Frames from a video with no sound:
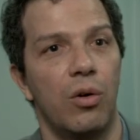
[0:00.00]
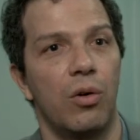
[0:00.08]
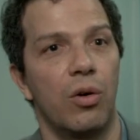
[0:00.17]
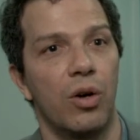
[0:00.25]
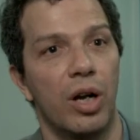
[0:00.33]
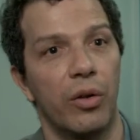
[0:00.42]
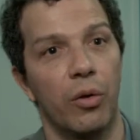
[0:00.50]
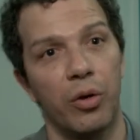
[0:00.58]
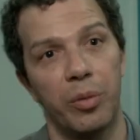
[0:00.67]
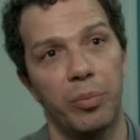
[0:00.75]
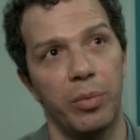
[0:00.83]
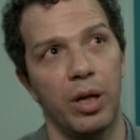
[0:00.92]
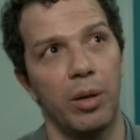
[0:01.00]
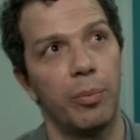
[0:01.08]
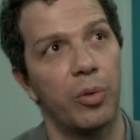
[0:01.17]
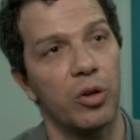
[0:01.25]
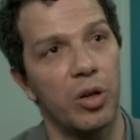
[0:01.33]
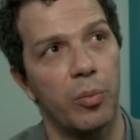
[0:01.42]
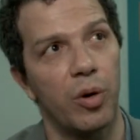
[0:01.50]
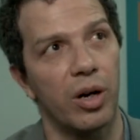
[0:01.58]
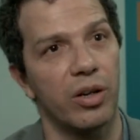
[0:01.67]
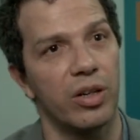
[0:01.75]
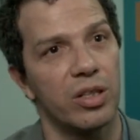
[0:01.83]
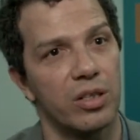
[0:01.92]
Or another project
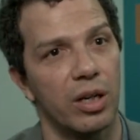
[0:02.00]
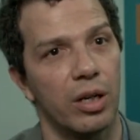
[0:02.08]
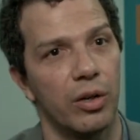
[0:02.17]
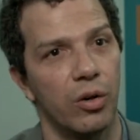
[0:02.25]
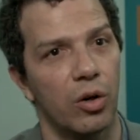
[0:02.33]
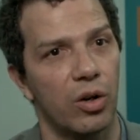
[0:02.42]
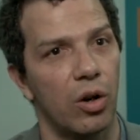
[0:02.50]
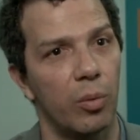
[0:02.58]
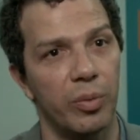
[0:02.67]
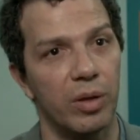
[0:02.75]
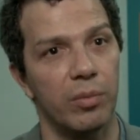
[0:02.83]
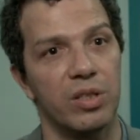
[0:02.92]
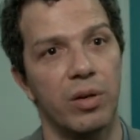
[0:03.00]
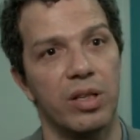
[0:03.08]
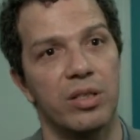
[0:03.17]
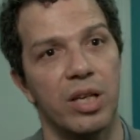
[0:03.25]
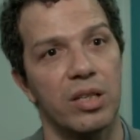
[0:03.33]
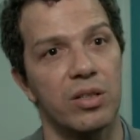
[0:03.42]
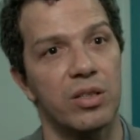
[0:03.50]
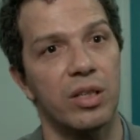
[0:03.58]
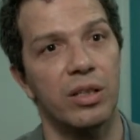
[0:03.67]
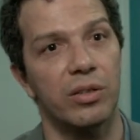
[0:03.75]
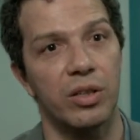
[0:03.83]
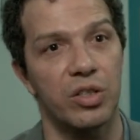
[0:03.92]
partner is Norrköping Visualization
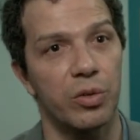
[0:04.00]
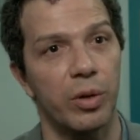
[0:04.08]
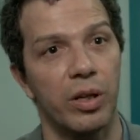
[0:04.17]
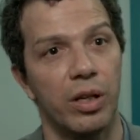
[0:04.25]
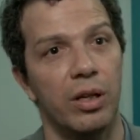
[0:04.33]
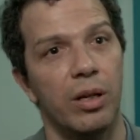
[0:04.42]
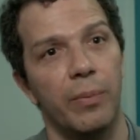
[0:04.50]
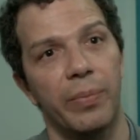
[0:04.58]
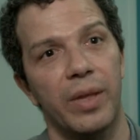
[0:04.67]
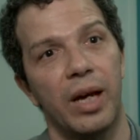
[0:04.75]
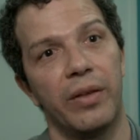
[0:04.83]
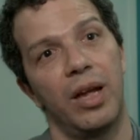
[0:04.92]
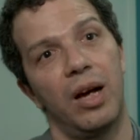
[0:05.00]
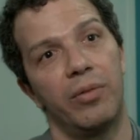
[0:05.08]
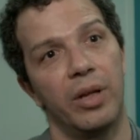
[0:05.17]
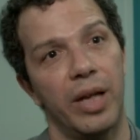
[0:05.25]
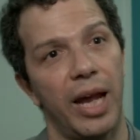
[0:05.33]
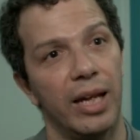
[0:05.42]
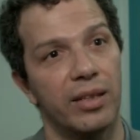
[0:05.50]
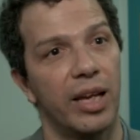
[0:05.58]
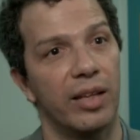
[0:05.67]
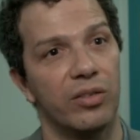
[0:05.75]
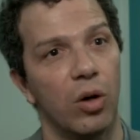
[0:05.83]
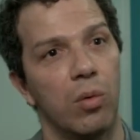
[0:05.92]
Center in Sweden, and they have an
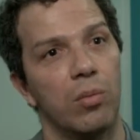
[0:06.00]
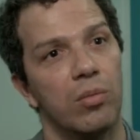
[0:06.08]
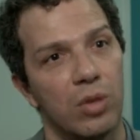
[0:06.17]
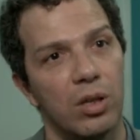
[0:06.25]
8K dome,